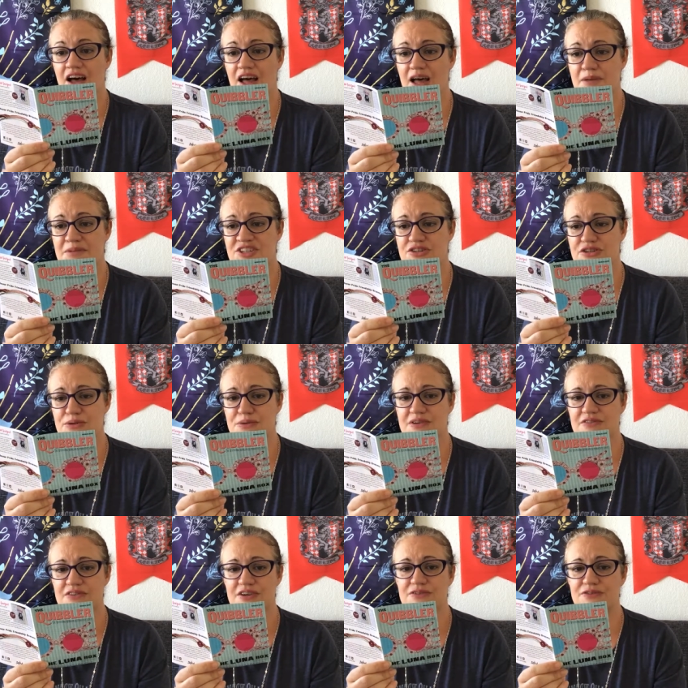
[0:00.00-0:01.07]
homage to
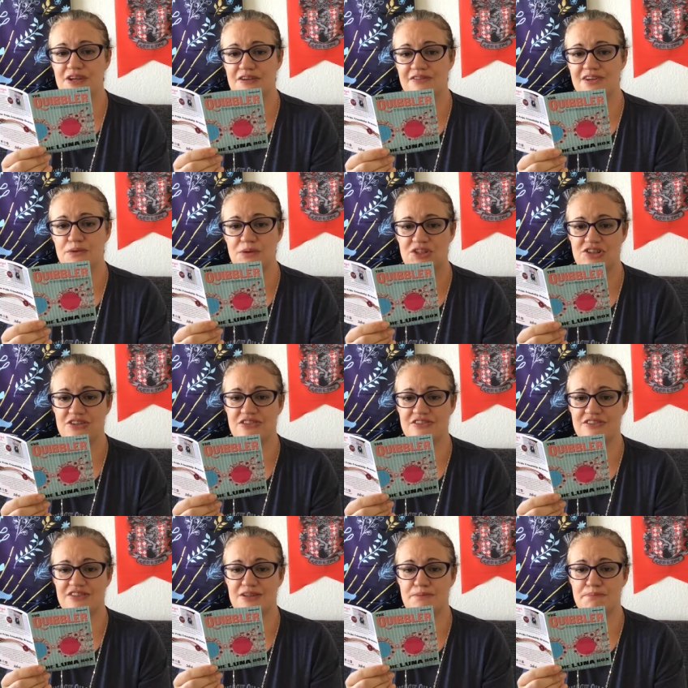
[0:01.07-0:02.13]
one of our favorite
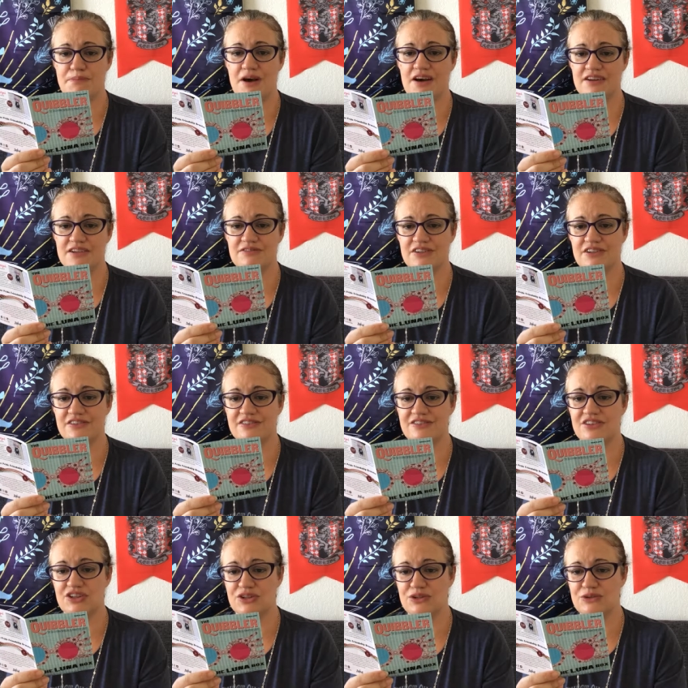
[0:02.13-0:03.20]
witches in the
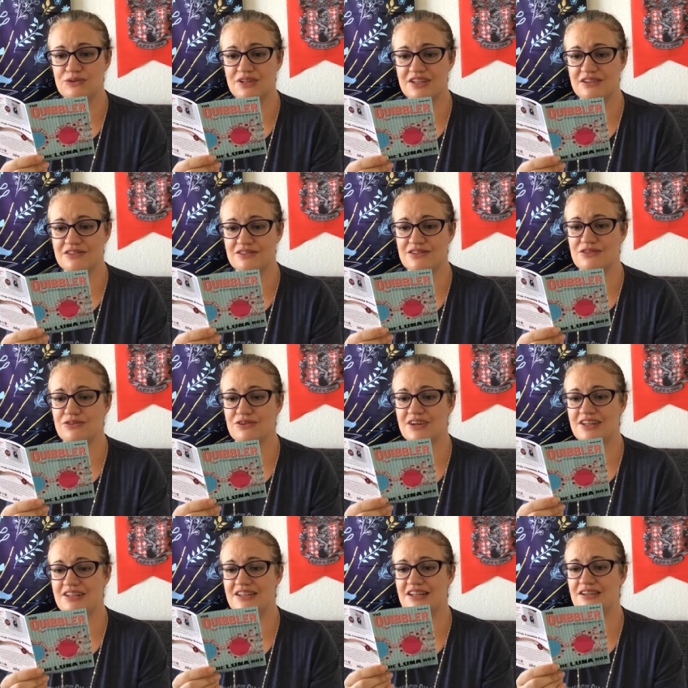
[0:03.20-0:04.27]
Potterverse. Luna isn't
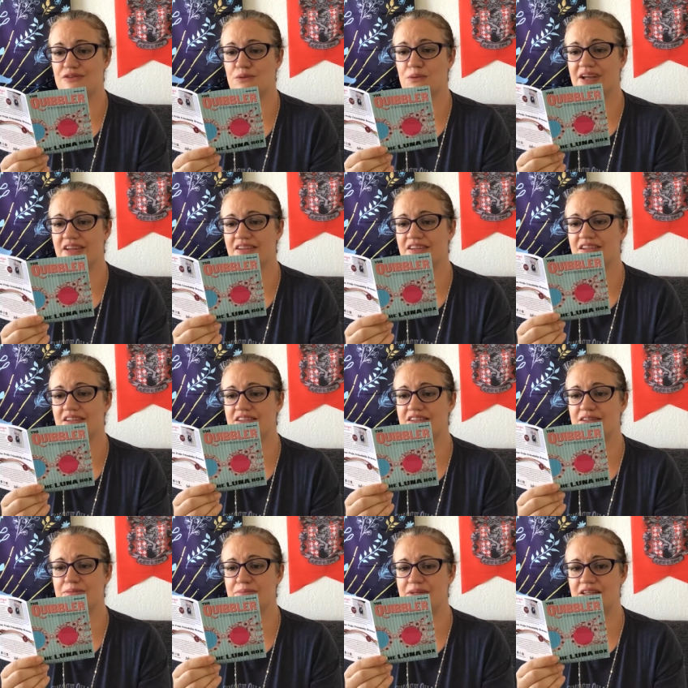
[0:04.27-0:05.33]
afraid to dance wildly to
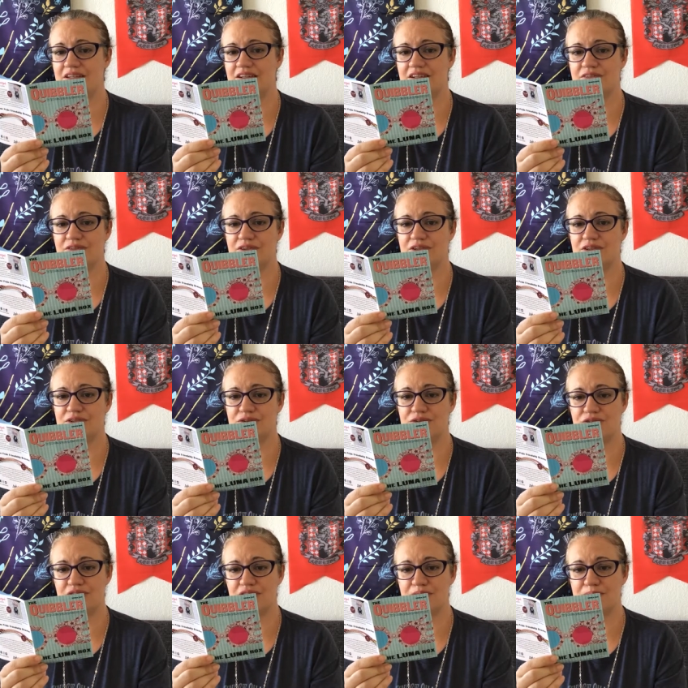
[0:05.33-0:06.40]
the beat of her own
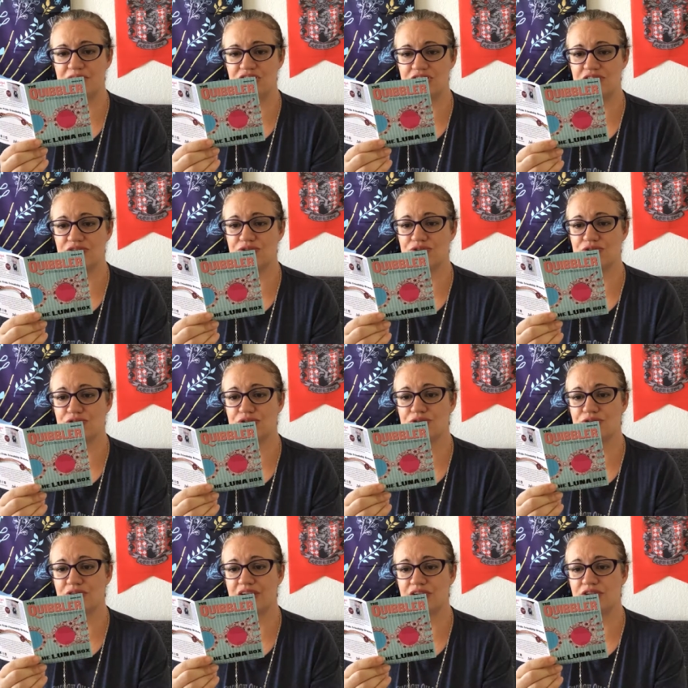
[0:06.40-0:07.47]
drum, and she's a true
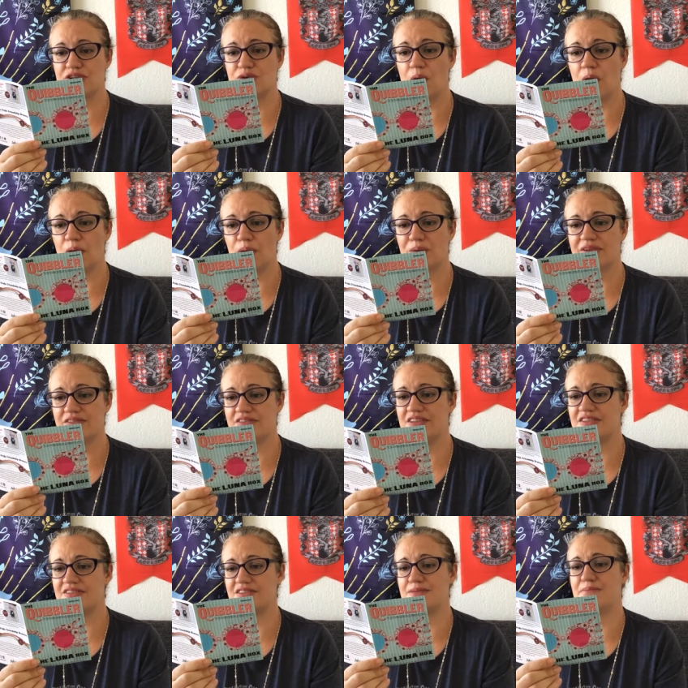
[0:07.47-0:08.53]
friend who always
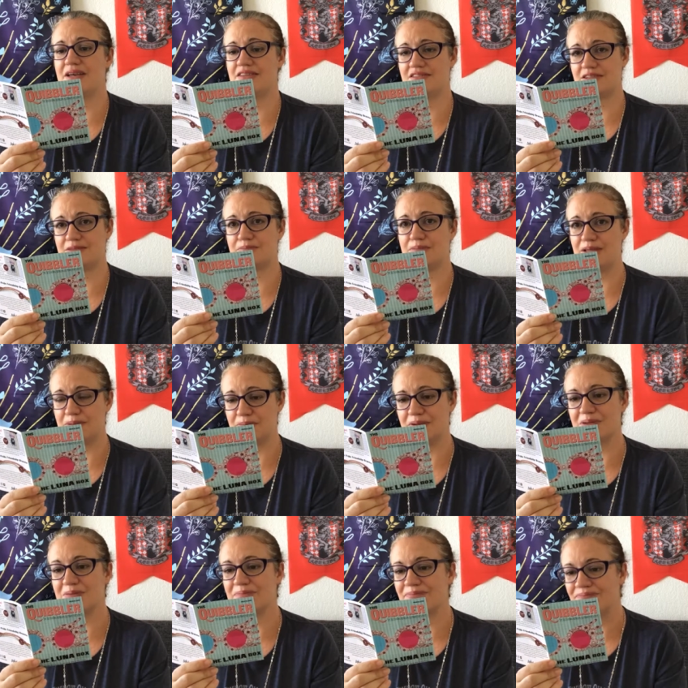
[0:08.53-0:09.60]
sees the best in people.